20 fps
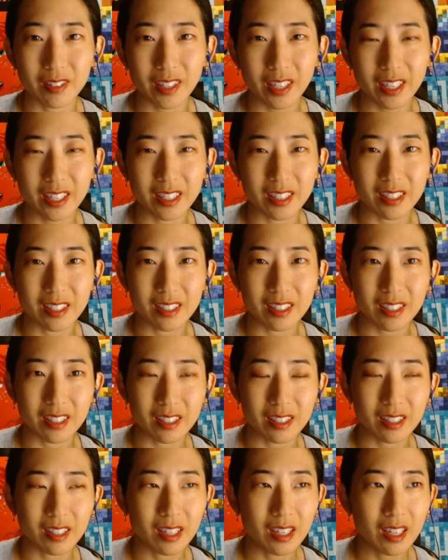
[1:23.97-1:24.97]
And
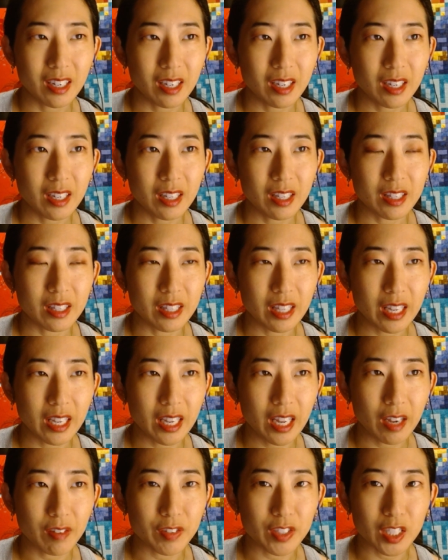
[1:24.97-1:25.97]
they
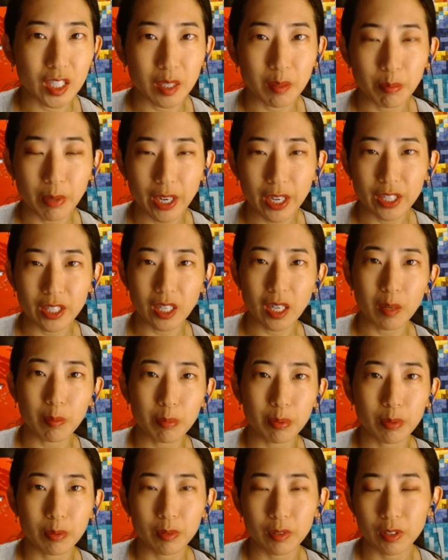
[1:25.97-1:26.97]
have a Steam page up.
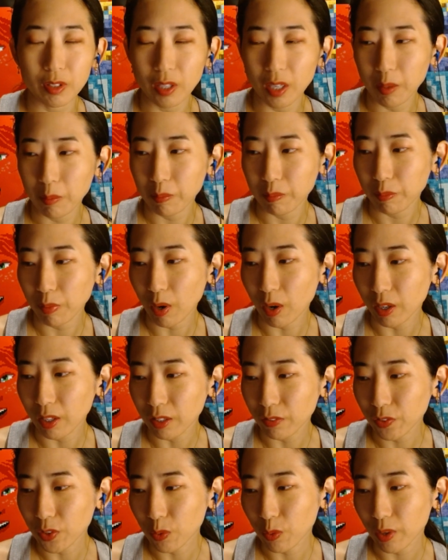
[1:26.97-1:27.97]
Paul,
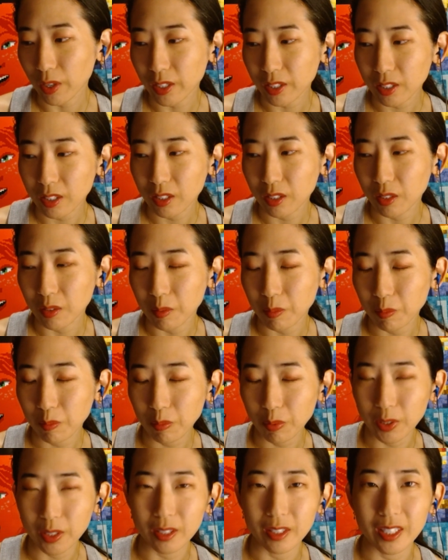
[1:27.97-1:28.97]
if you want to
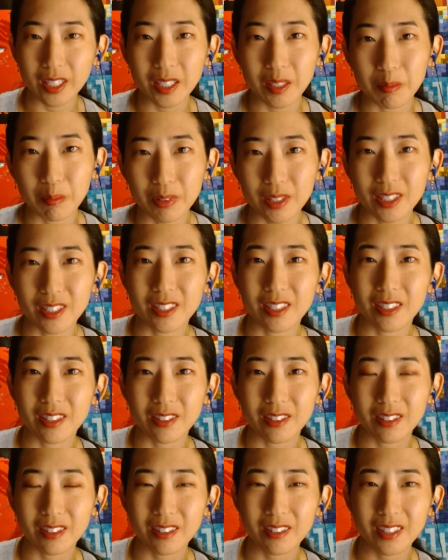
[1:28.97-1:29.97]
put a link in, please
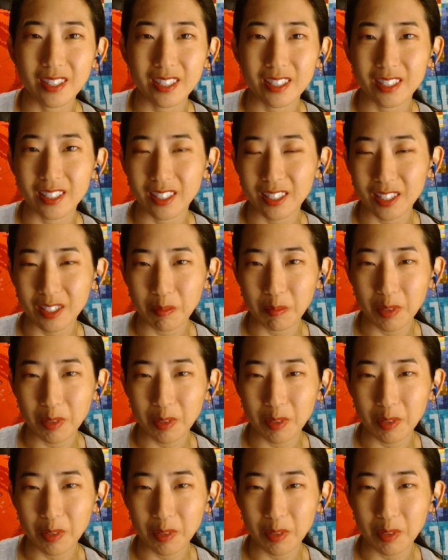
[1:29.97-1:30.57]
do, because it's a